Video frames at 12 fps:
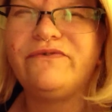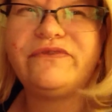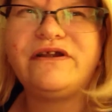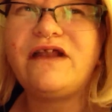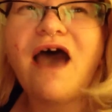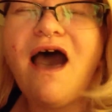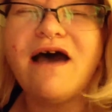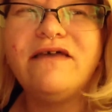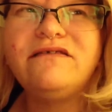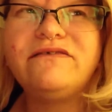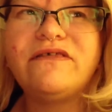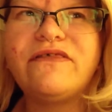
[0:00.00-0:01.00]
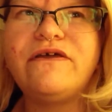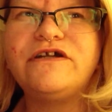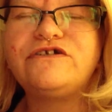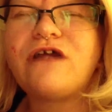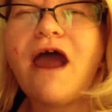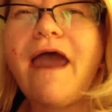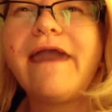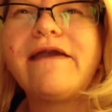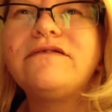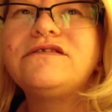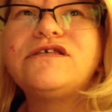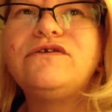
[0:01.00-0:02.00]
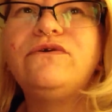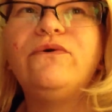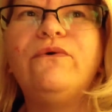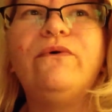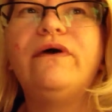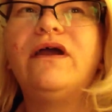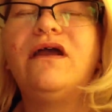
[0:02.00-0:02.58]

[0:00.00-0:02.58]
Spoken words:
They're not. They're trying to